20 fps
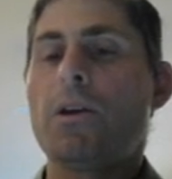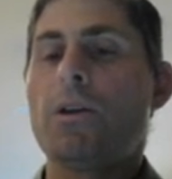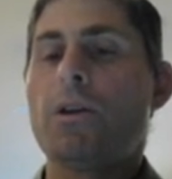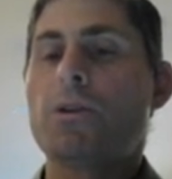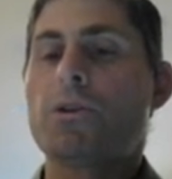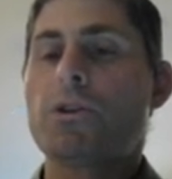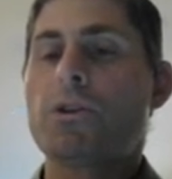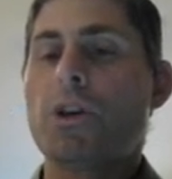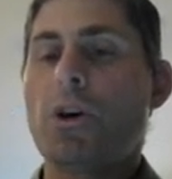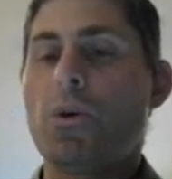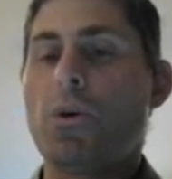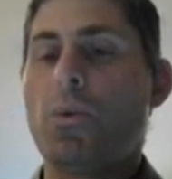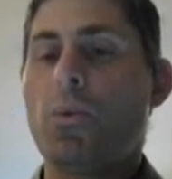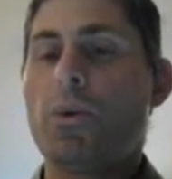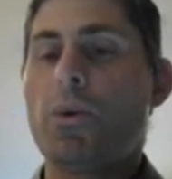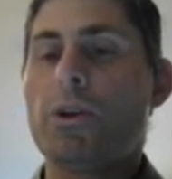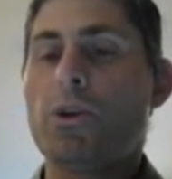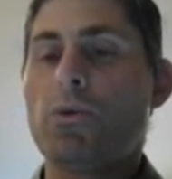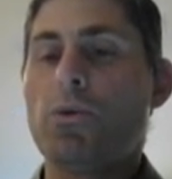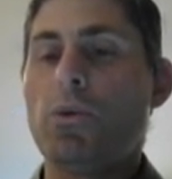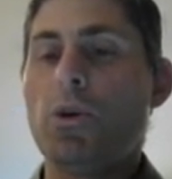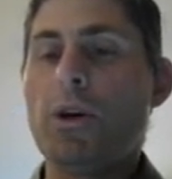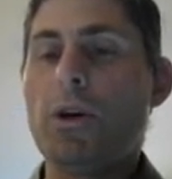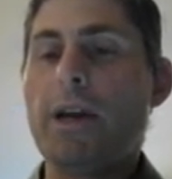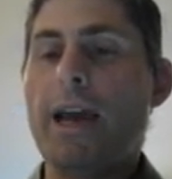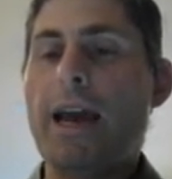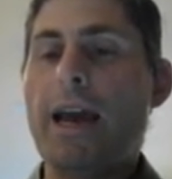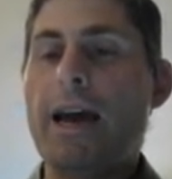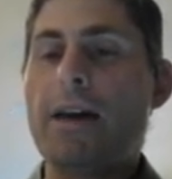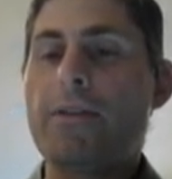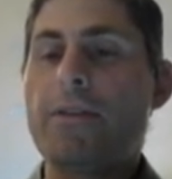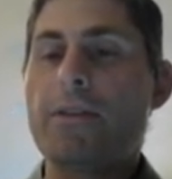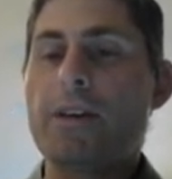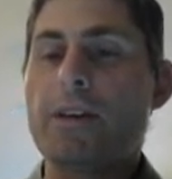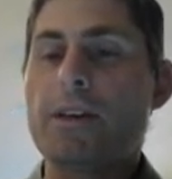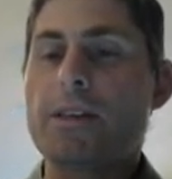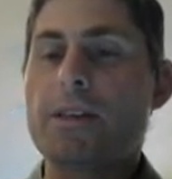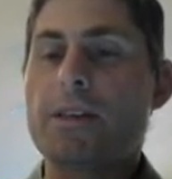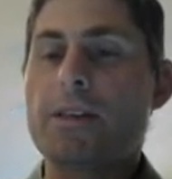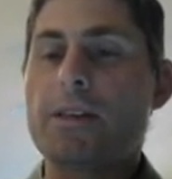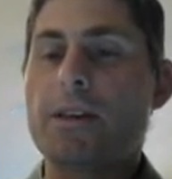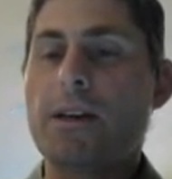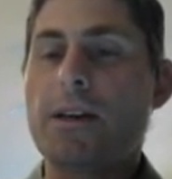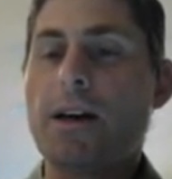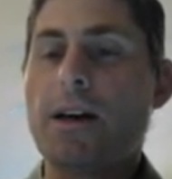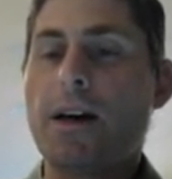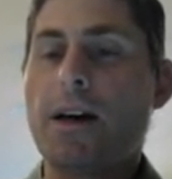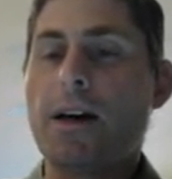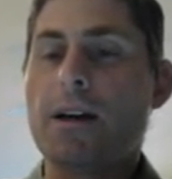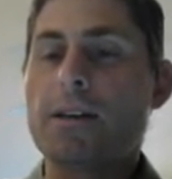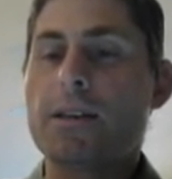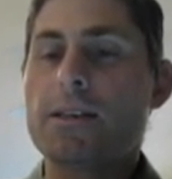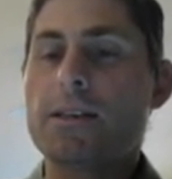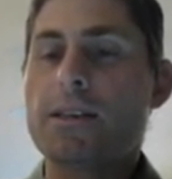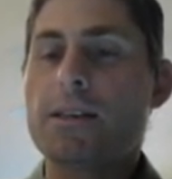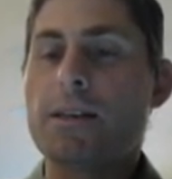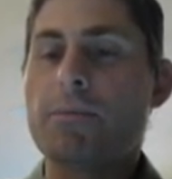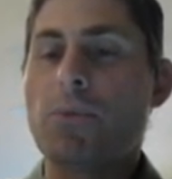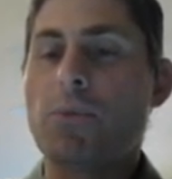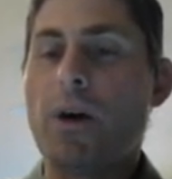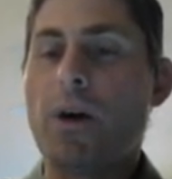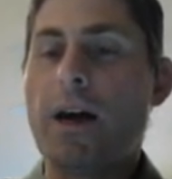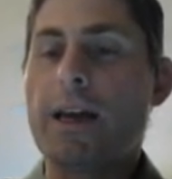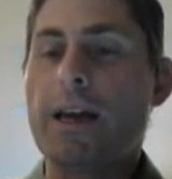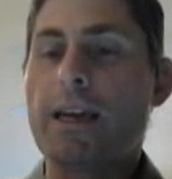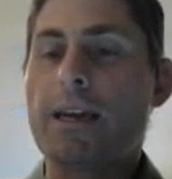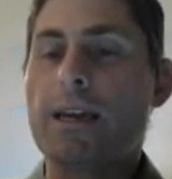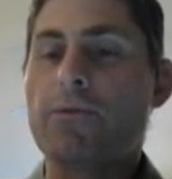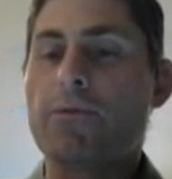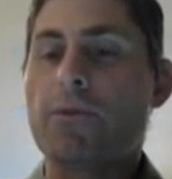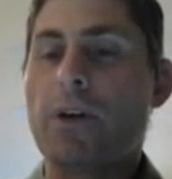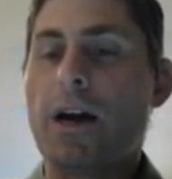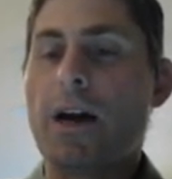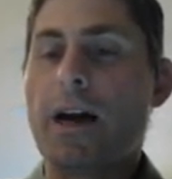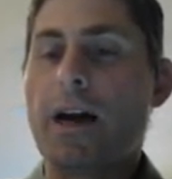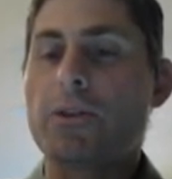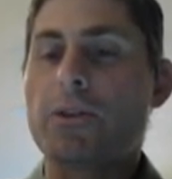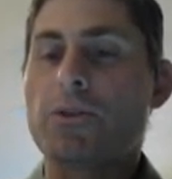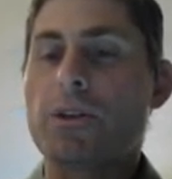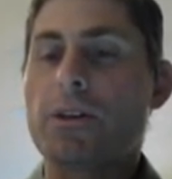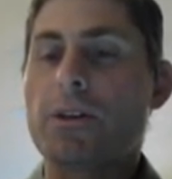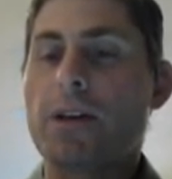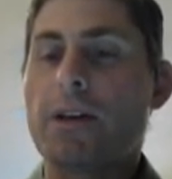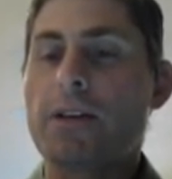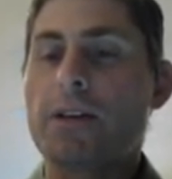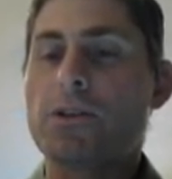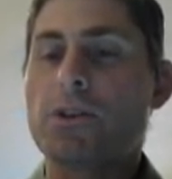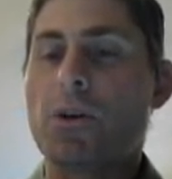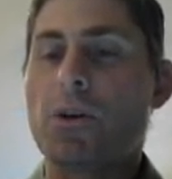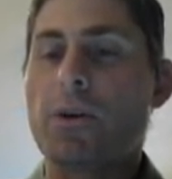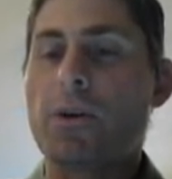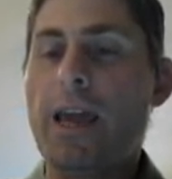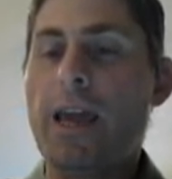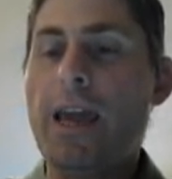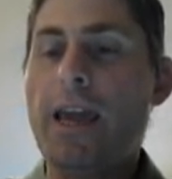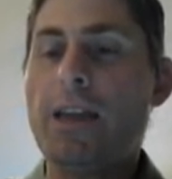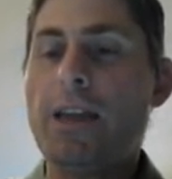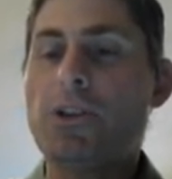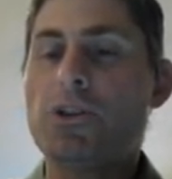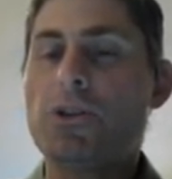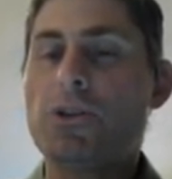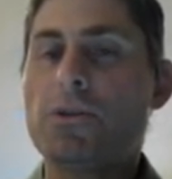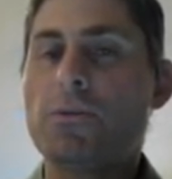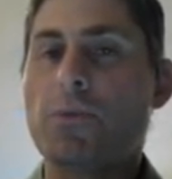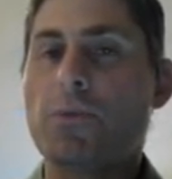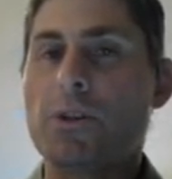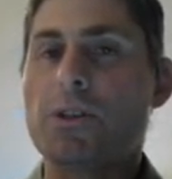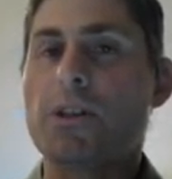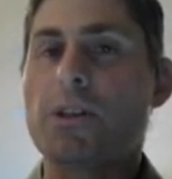So when you look at this symbol I give for hydrogen, I show an H, which